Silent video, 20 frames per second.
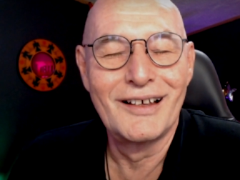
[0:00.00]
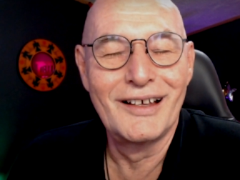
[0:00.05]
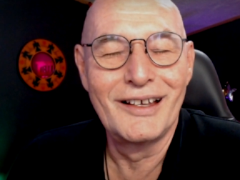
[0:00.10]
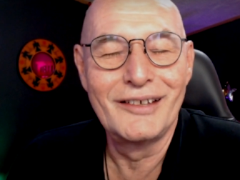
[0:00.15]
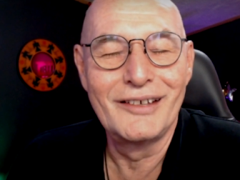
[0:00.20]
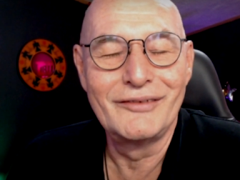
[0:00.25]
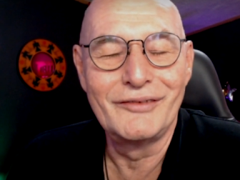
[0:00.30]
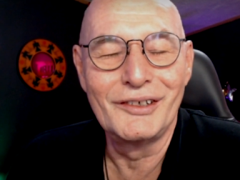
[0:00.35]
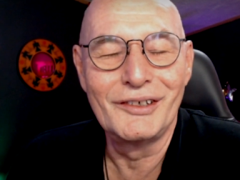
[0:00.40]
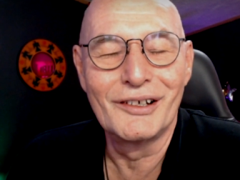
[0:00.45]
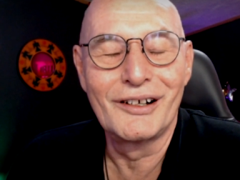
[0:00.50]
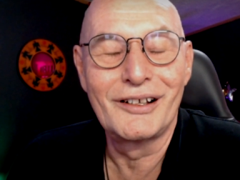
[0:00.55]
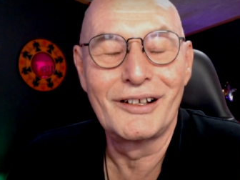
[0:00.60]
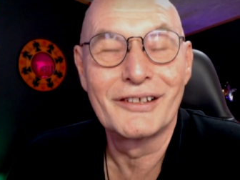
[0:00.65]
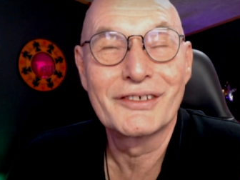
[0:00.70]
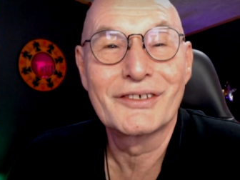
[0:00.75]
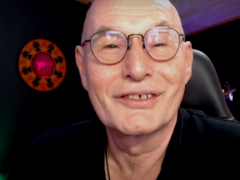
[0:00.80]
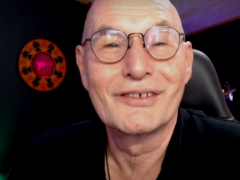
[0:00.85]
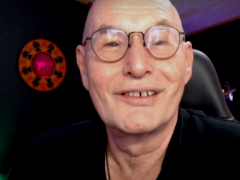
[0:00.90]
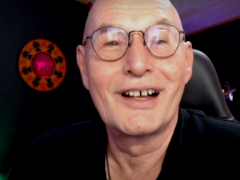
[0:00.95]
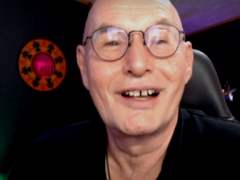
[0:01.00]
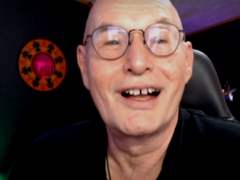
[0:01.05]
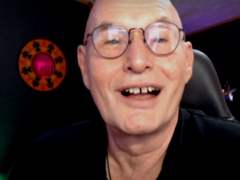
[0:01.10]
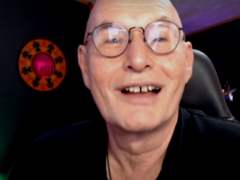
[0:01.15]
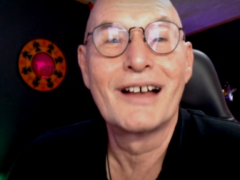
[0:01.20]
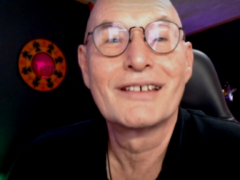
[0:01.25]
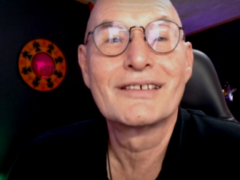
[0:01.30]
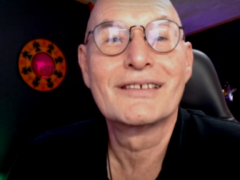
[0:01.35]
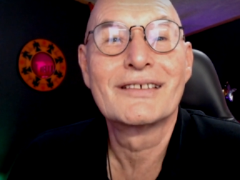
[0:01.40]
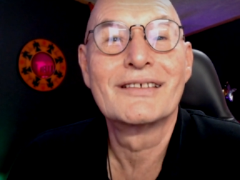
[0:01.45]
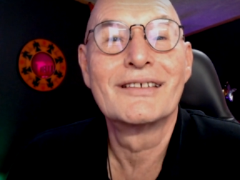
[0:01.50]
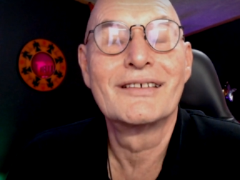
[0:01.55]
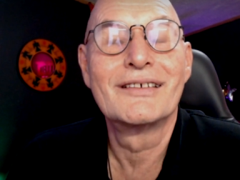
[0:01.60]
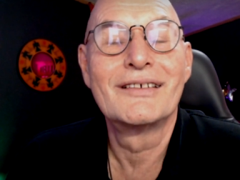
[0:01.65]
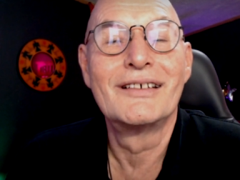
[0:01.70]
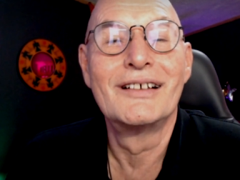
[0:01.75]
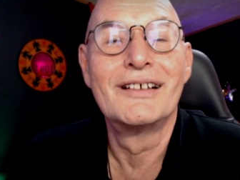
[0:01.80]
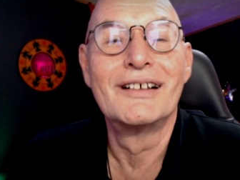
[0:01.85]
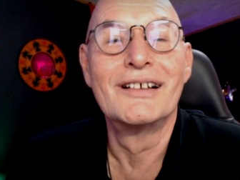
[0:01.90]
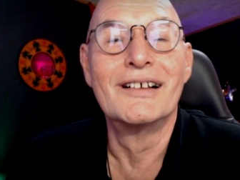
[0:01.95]
And we also ask.
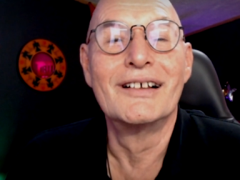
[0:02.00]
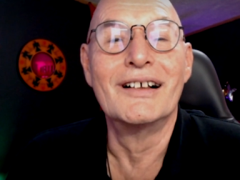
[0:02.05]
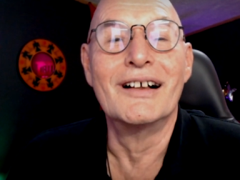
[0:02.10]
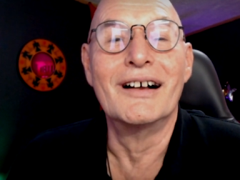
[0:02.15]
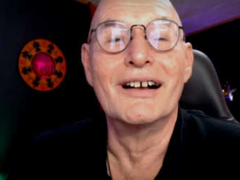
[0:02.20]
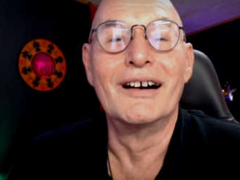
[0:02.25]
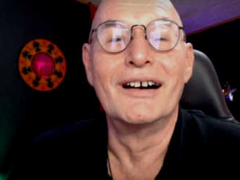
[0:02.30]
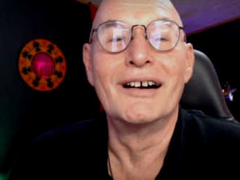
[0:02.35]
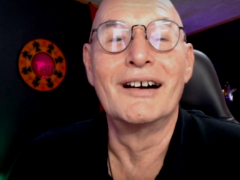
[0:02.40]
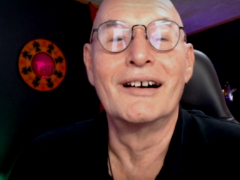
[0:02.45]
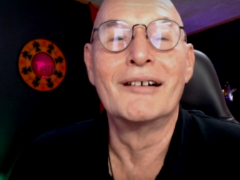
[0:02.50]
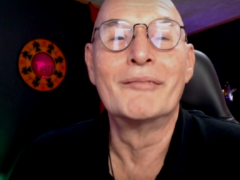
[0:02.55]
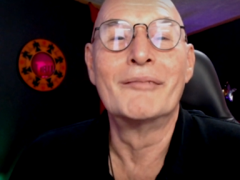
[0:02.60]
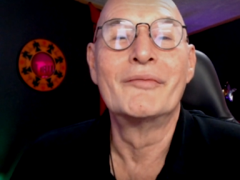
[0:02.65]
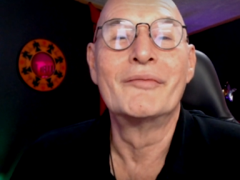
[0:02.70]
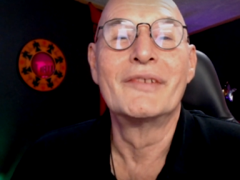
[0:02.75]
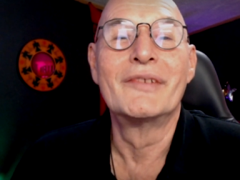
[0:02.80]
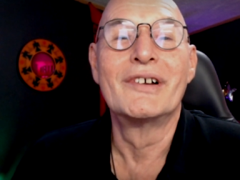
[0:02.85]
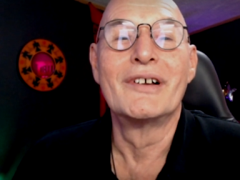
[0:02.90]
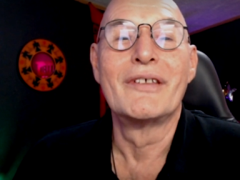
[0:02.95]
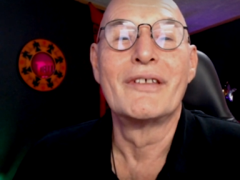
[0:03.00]
Um,